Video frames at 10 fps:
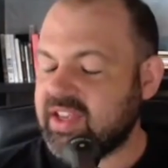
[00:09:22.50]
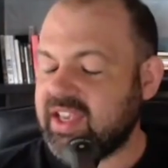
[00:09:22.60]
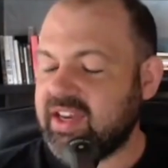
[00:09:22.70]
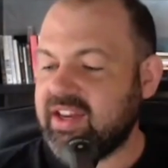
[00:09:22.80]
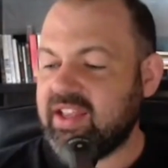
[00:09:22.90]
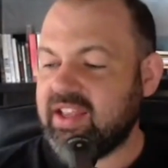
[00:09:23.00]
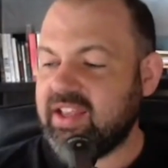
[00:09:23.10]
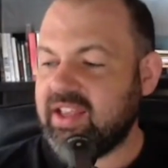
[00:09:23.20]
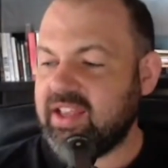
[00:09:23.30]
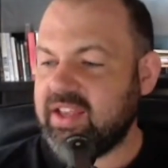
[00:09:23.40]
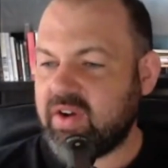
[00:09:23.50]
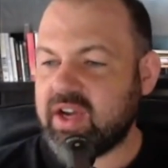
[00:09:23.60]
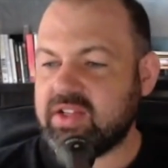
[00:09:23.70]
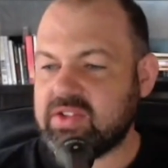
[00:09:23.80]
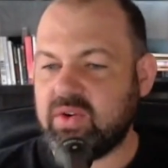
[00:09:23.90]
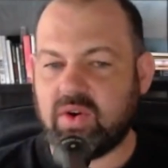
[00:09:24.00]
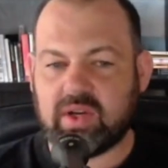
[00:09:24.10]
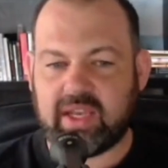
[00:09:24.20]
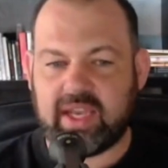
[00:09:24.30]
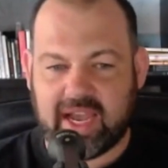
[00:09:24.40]
I said, if I can
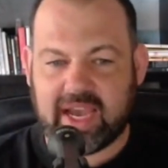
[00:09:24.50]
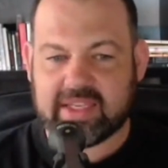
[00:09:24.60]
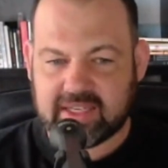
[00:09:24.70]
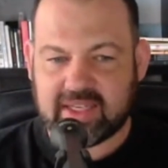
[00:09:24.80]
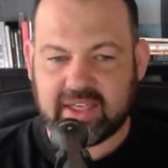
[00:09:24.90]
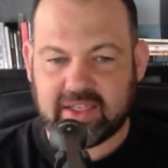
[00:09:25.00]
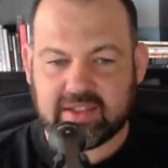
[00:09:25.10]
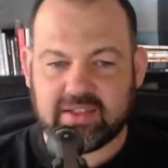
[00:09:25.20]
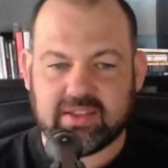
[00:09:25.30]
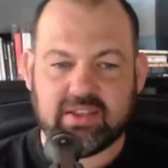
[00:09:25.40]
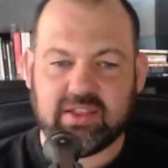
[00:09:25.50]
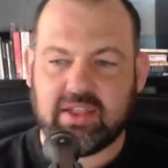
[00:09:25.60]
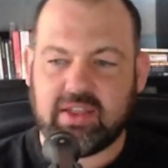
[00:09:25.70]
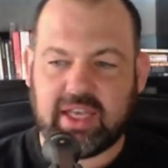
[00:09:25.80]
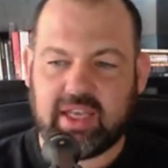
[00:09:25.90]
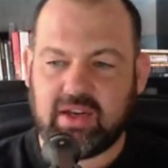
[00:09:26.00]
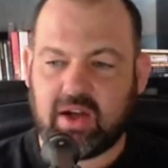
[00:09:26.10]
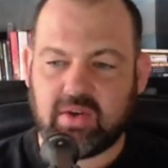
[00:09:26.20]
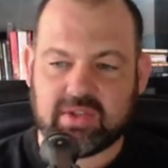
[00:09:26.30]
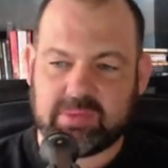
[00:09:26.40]
talk 18,
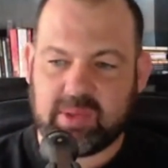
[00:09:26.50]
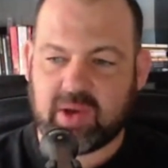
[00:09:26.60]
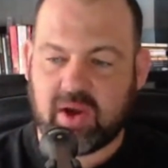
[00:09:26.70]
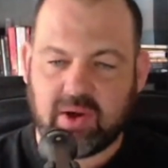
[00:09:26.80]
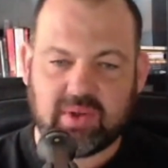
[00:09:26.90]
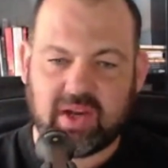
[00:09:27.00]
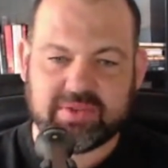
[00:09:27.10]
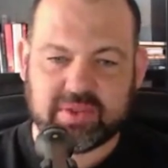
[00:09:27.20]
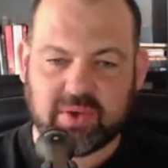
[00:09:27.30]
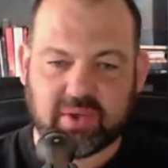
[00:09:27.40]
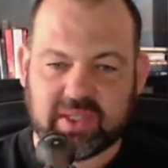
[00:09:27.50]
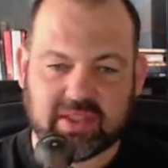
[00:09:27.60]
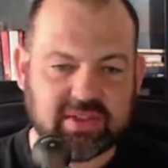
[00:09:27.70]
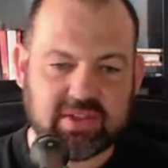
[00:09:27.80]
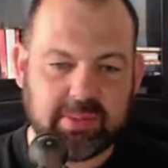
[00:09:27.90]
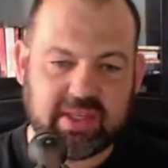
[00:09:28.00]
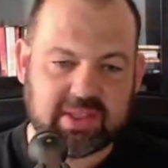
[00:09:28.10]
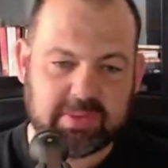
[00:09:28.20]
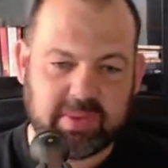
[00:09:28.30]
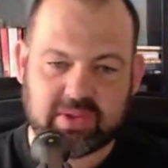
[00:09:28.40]
then I'll just spend my whole life talking. There's not
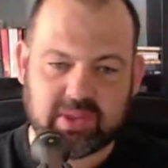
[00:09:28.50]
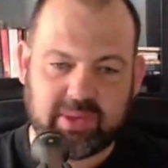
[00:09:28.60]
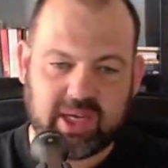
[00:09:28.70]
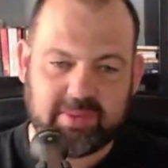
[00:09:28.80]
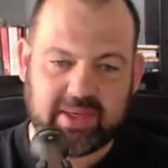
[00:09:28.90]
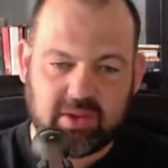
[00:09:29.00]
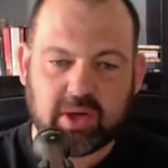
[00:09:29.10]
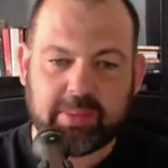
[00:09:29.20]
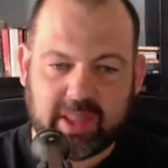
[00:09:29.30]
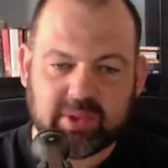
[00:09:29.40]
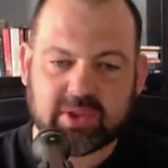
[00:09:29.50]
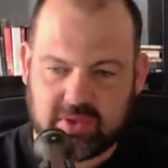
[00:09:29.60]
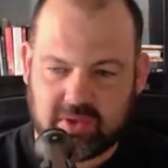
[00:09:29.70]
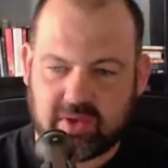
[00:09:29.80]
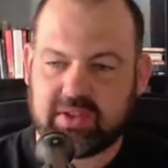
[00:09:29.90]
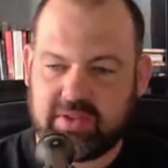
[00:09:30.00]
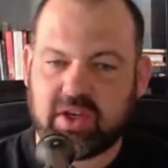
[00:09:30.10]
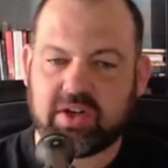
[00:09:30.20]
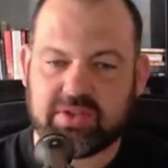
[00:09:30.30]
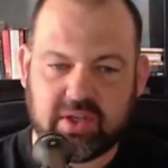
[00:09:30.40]
going to be anything special about me. A lot of people can talk.
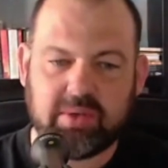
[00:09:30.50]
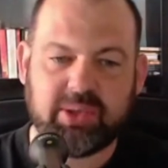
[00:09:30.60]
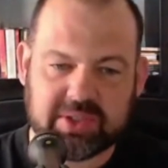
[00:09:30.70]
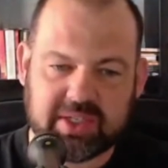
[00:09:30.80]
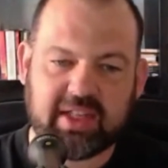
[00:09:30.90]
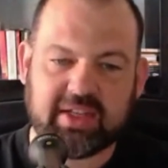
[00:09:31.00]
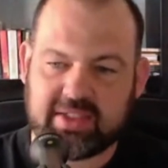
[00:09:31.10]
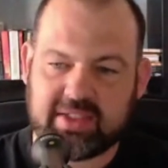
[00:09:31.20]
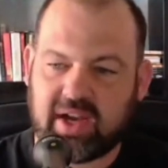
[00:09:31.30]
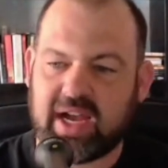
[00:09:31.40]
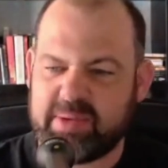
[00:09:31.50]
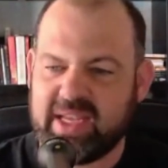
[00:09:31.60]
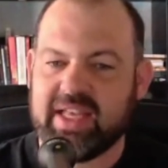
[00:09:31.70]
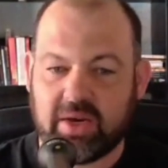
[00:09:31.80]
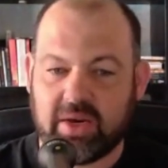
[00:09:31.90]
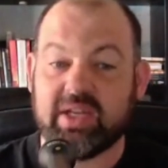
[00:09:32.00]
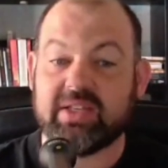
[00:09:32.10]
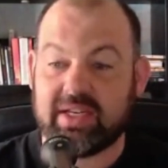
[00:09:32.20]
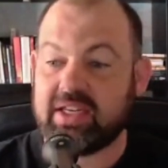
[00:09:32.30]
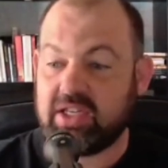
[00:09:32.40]
You've got a certain personality type.
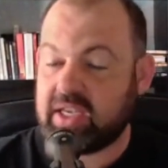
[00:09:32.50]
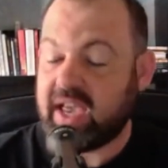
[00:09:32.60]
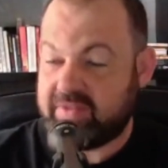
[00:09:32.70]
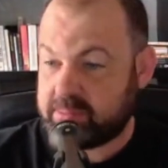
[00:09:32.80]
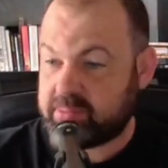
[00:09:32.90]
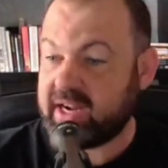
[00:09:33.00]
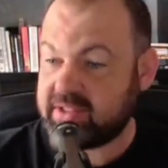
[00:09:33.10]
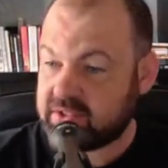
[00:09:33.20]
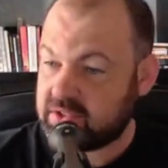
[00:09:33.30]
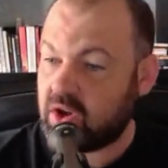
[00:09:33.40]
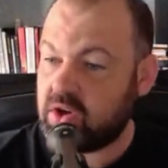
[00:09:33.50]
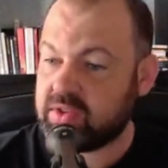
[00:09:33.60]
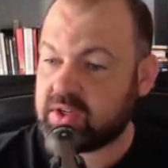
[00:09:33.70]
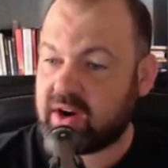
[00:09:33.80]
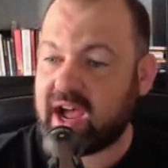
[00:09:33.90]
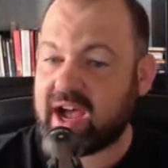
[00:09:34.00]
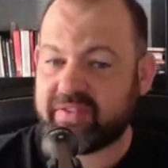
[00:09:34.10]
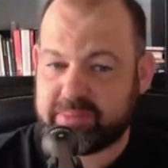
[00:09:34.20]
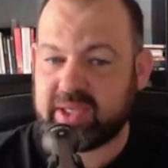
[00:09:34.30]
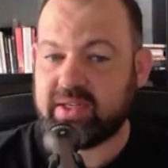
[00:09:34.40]
You have to practice and hone the
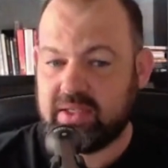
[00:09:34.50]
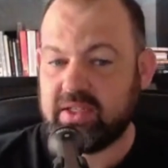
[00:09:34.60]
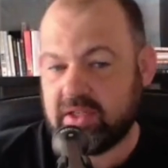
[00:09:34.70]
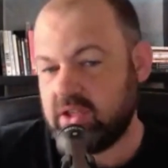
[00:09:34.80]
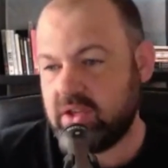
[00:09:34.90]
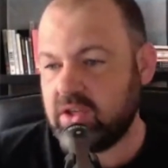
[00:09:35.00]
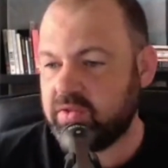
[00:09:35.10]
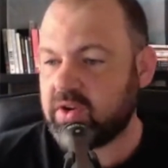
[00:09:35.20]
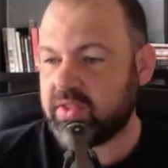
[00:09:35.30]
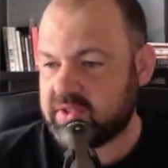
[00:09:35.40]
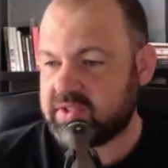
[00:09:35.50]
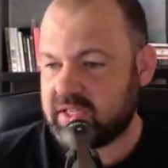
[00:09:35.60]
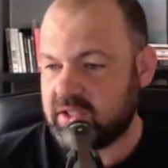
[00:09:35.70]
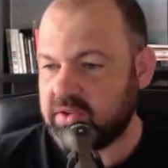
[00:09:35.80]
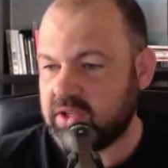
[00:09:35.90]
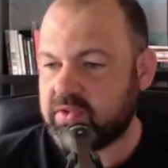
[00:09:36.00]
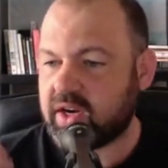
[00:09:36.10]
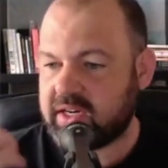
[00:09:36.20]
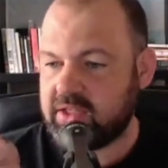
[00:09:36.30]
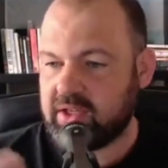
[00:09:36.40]
craft. You've got
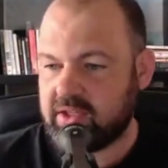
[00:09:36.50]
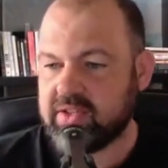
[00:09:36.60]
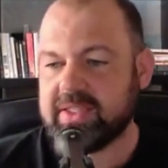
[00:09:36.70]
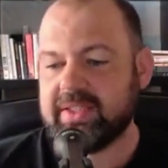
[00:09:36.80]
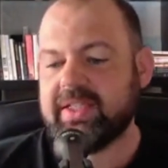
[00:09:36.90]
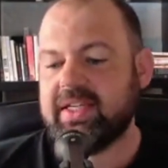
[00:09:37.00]
you've got it in you.